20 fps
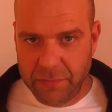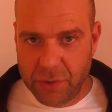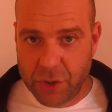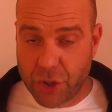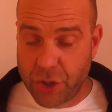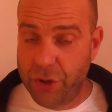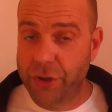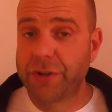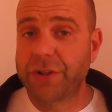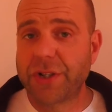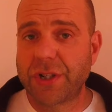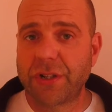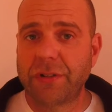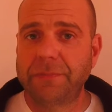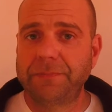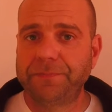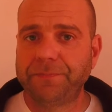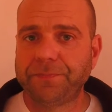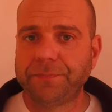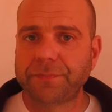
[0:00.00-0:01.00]

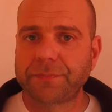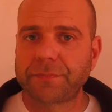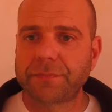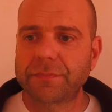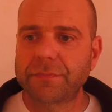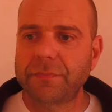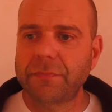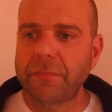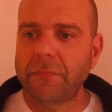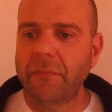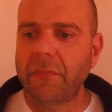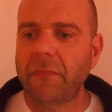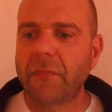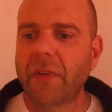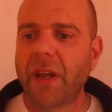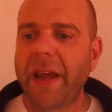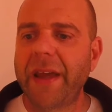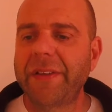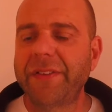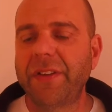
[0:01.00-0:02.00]
church,
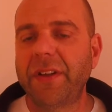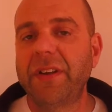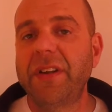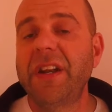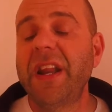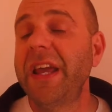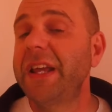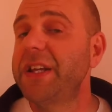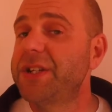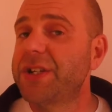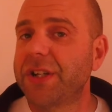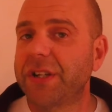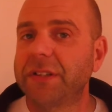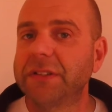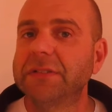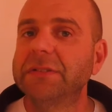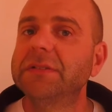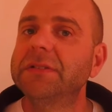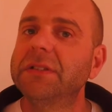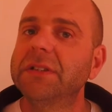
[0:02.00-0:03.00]
as a
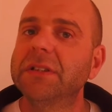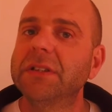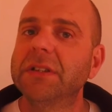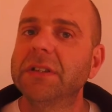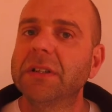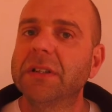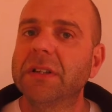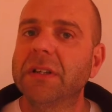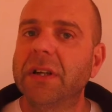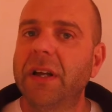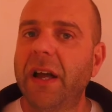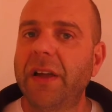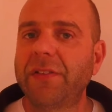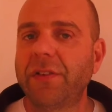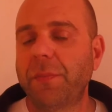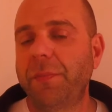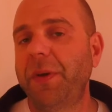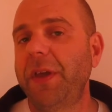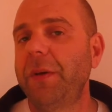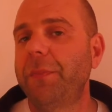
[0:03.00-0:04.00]
nation, as
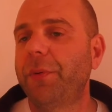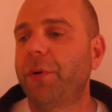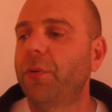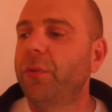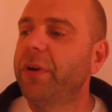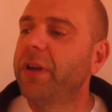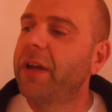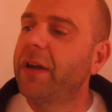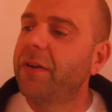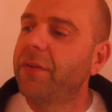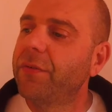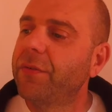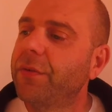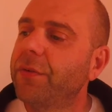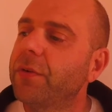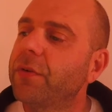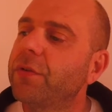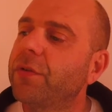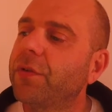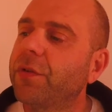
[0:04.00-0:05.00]
a people, we have
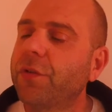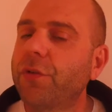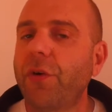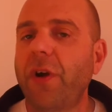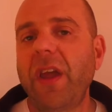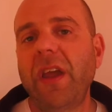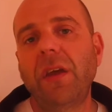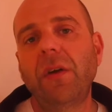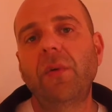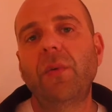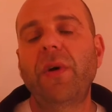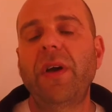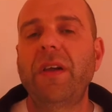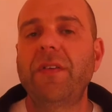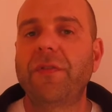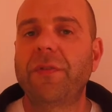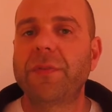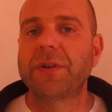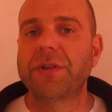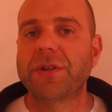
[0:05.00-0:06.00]
strayed away
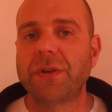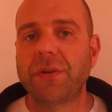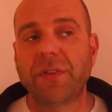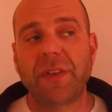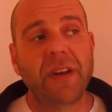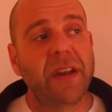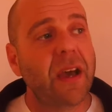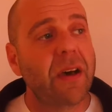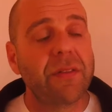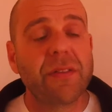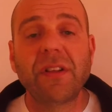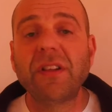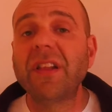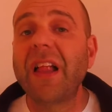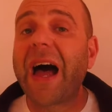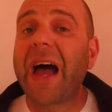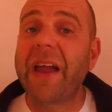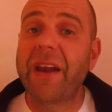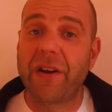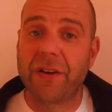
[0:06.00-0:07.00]
the truth. And now the
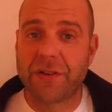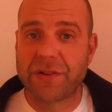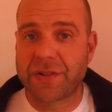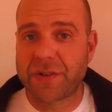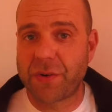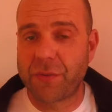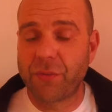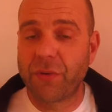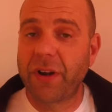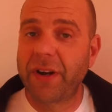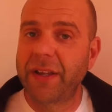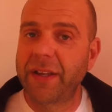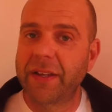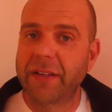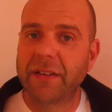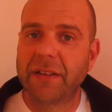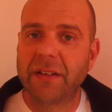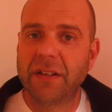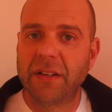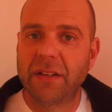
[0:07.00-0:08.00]
liars are
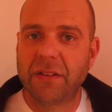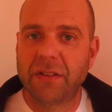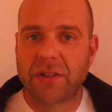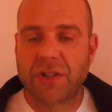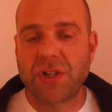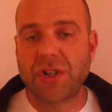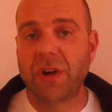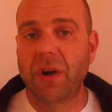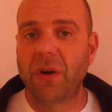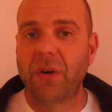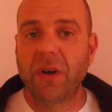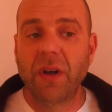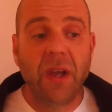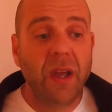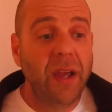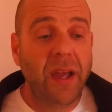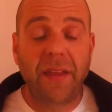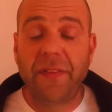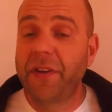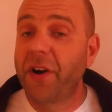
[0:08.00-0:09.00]
running the show
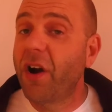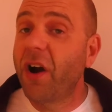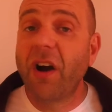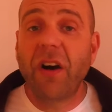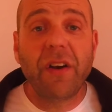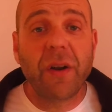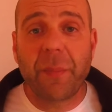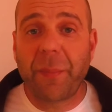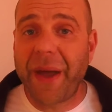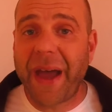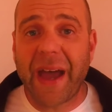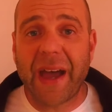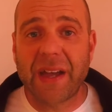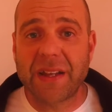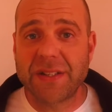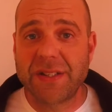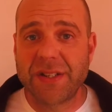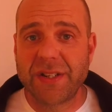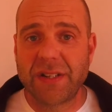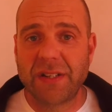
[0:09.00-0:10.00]
and they're
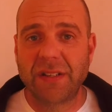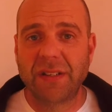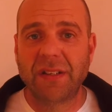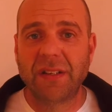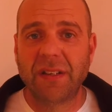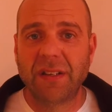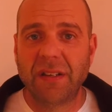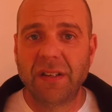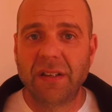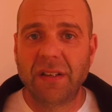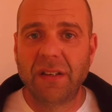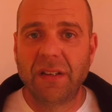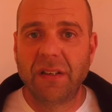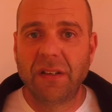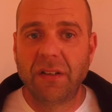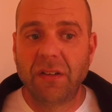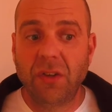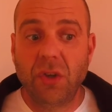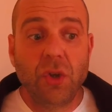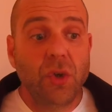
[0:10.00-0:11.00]
unabashed.
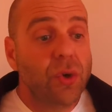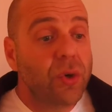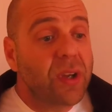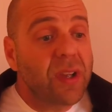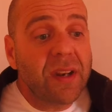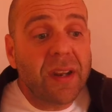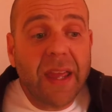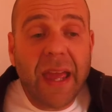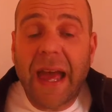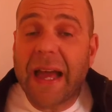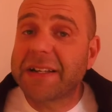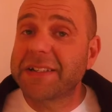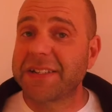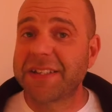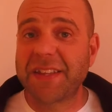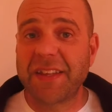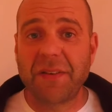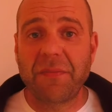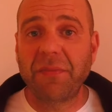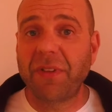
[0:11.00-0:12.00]
You can catch
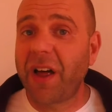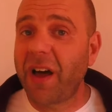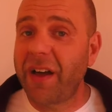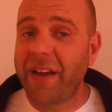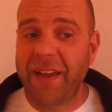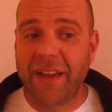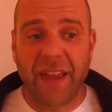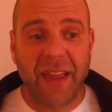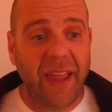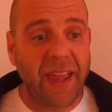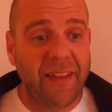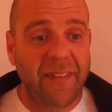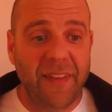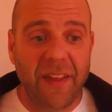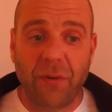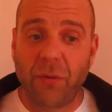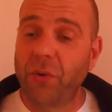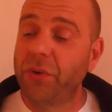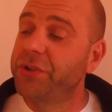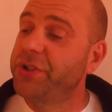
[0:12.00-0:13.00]
them lying and
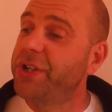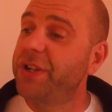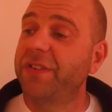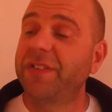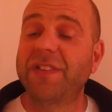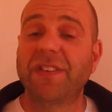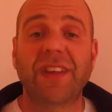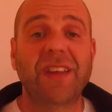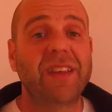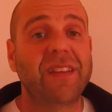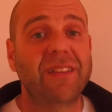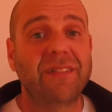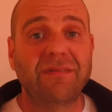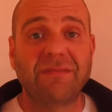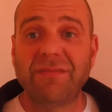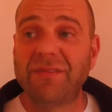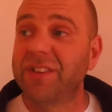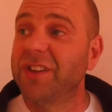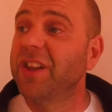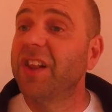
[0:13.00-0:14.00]
they will just
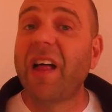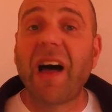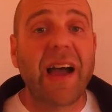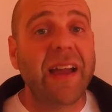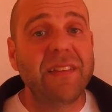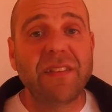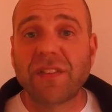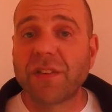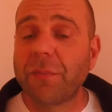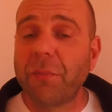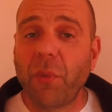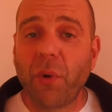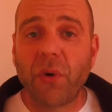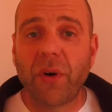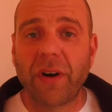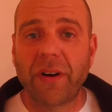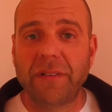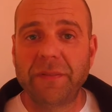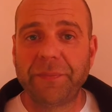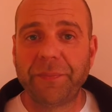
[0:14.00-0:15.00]
lie some
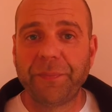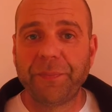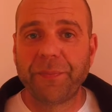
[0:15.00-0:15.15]
more.